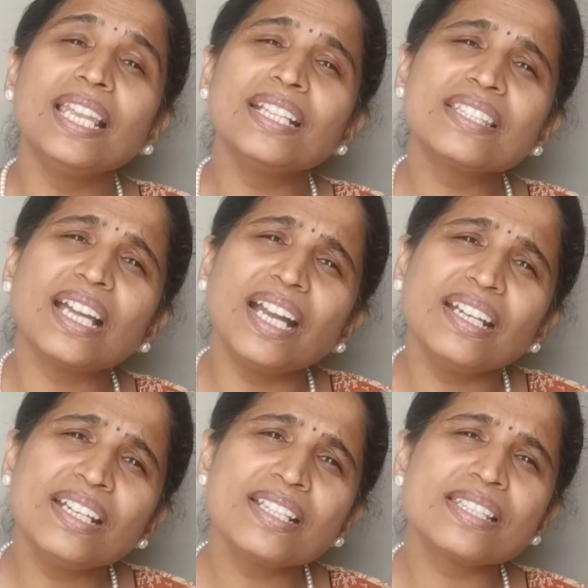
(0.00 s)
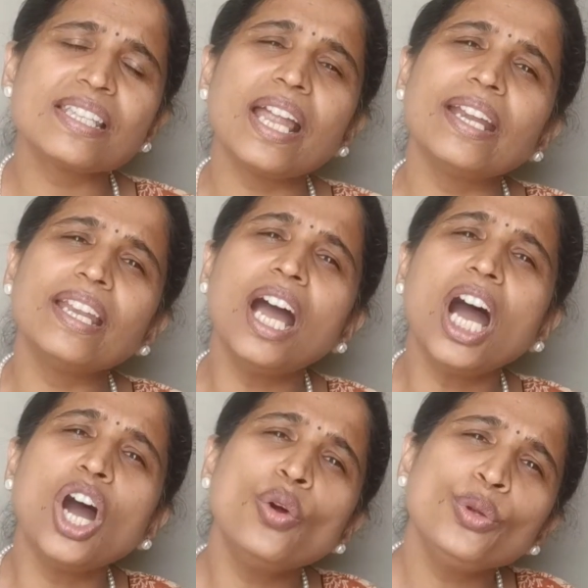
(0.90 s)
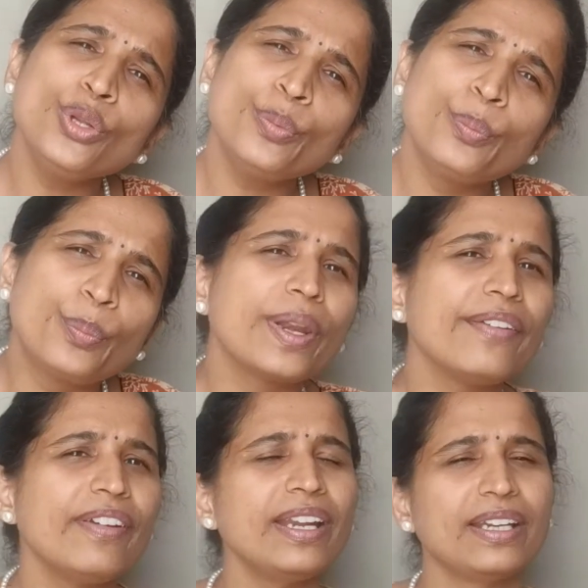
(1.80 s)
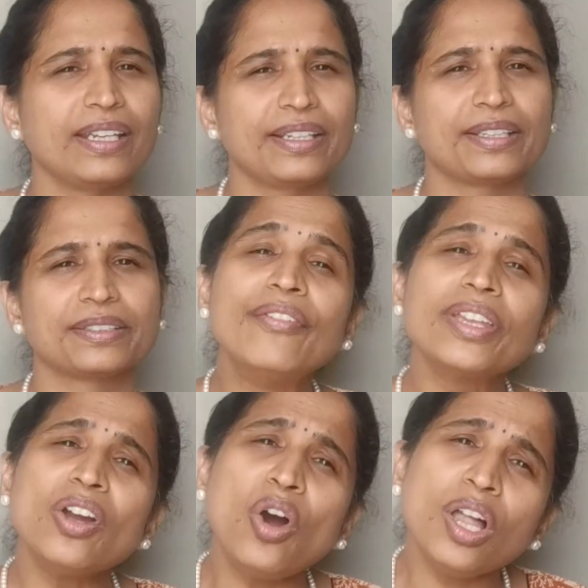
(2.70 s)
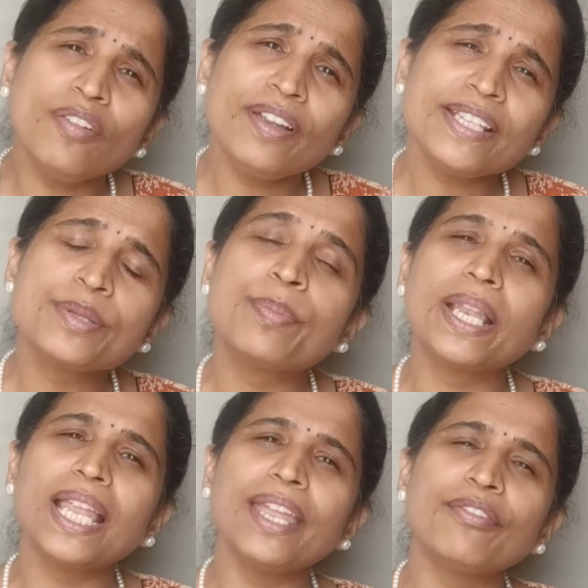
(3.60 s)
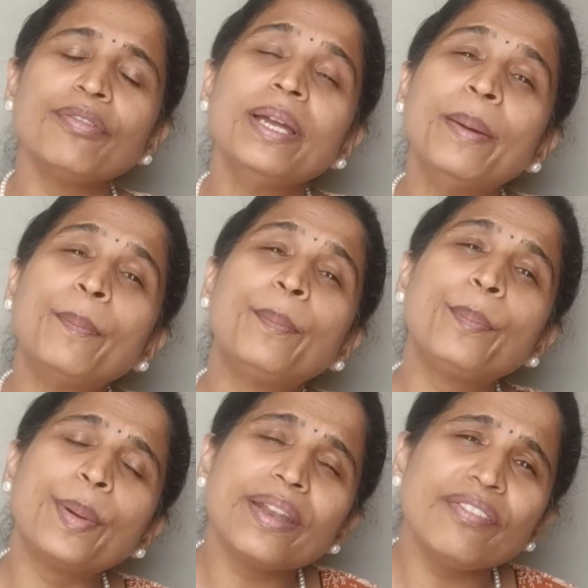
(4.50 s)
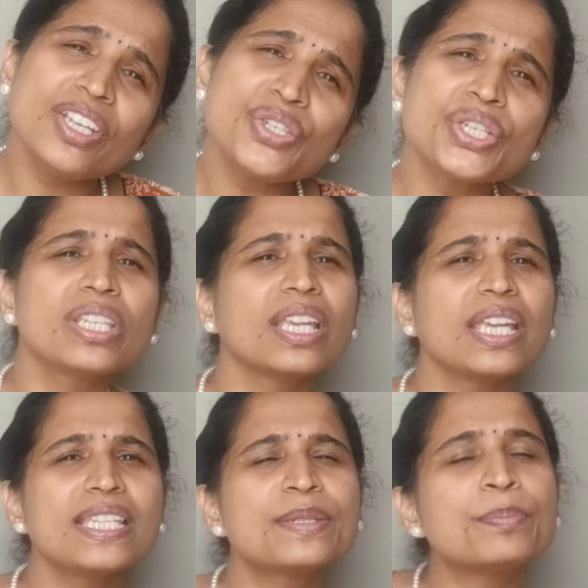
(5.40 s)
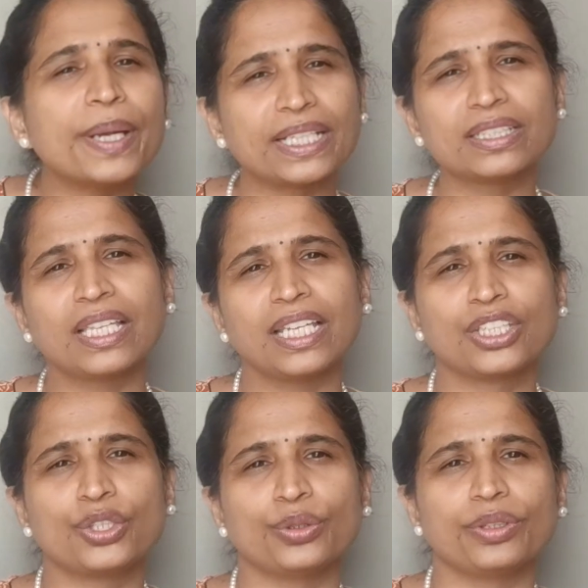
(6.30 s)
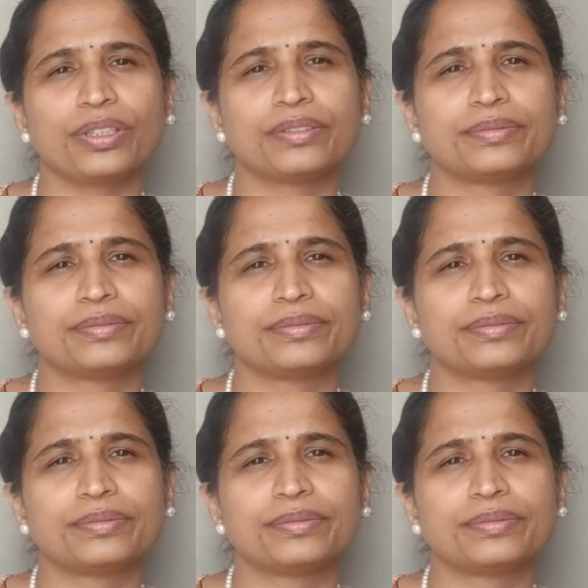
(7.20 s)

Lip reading: Let's understand how to prevent it. We always believe prevention is better than cure.